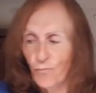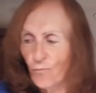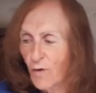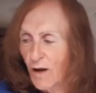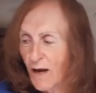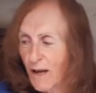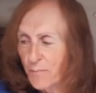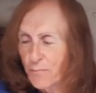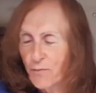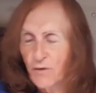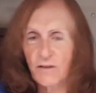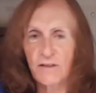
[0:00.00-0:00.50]
when
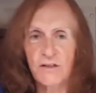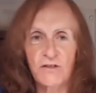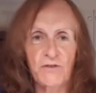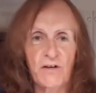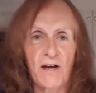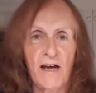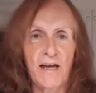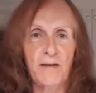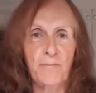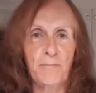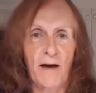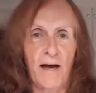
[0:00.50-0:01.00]
I put the
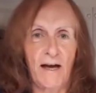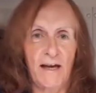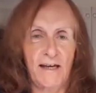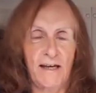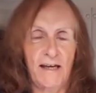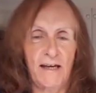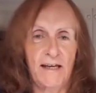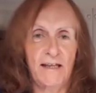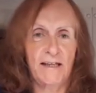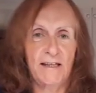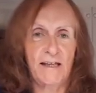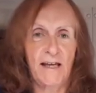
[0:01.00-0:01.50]
dry mat
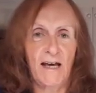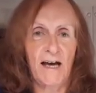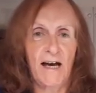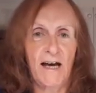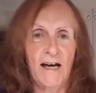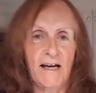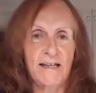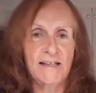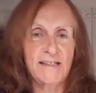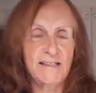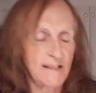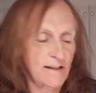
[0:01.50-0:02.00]
in,
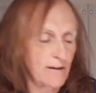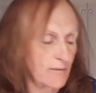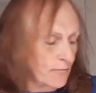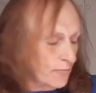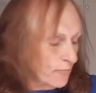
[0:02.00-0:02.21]
I did it